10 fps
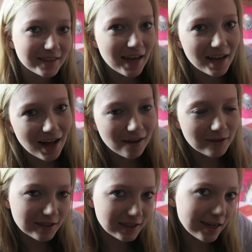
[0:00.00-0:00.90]
Today I
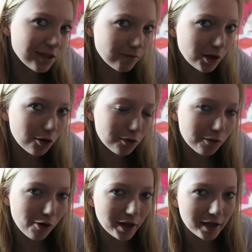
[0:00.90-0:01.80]
have a stationery haul
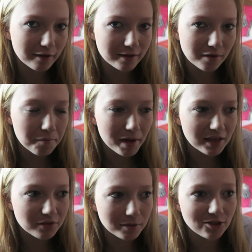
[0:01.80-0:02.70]
for you, some
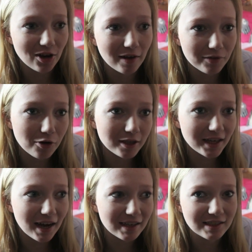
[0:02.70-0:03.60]
bits which I've already
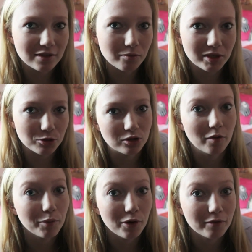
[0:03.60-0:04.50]
had and some bits which
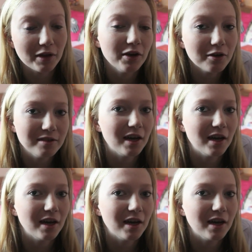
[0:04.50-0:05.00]
I bought for the new